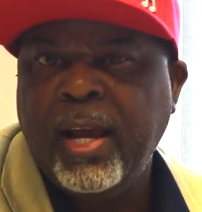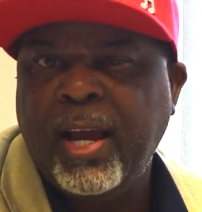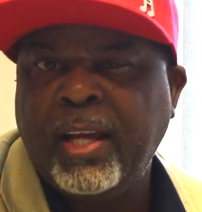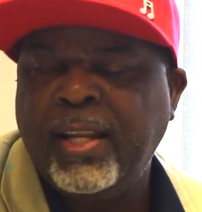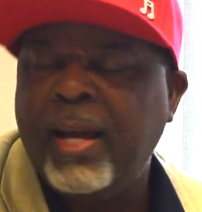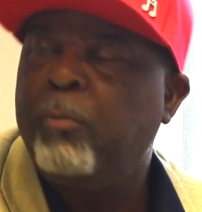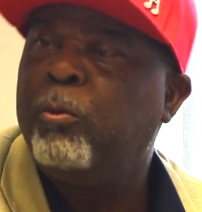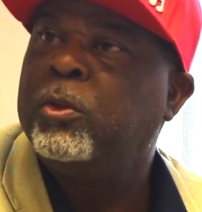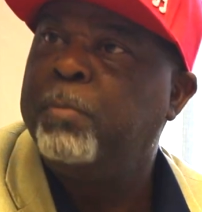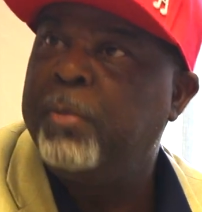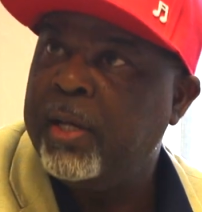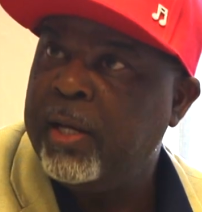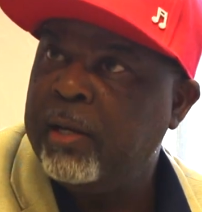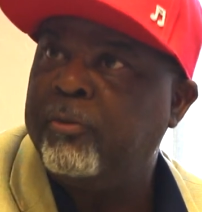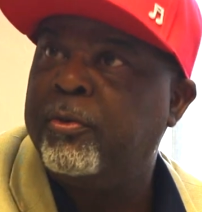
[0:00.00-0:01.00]
and that was
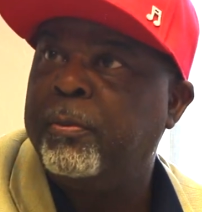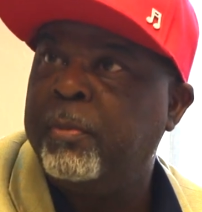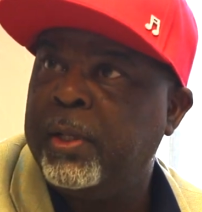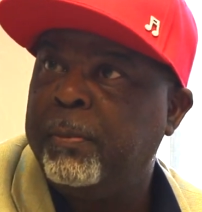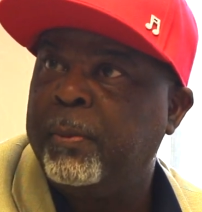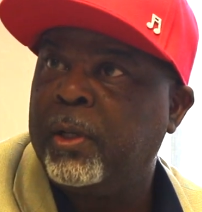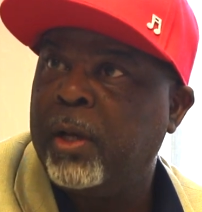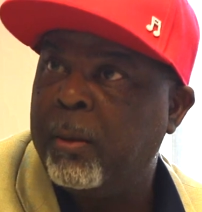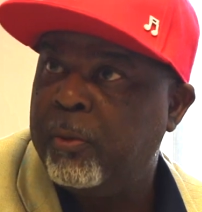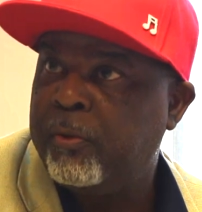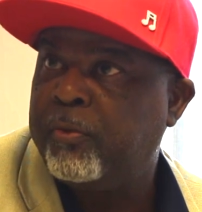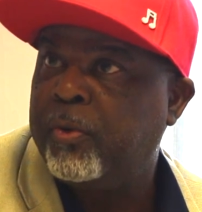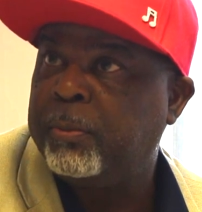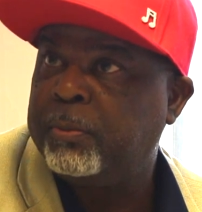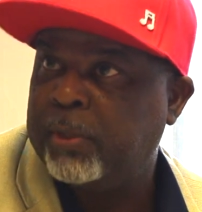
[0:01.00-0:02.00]
big for me coming
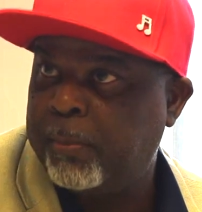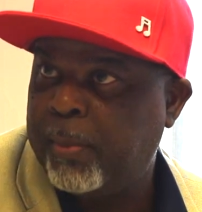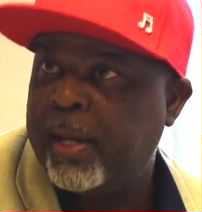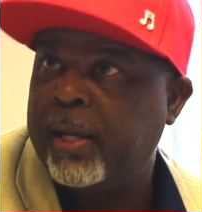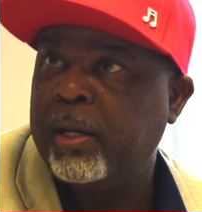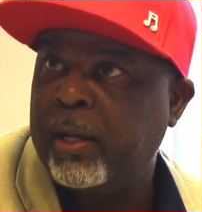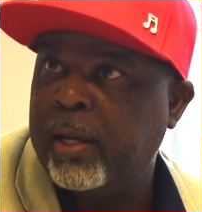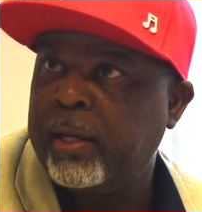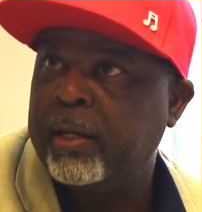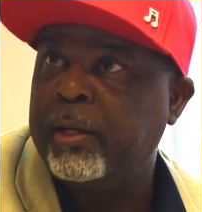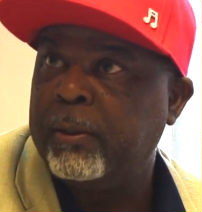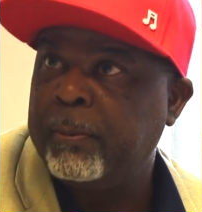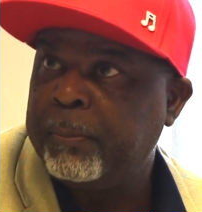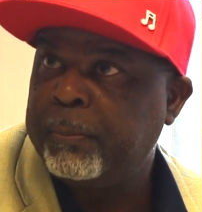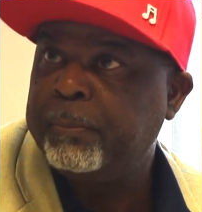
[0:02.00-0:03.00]
from somebody like
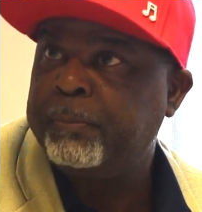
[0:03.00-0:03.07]
him.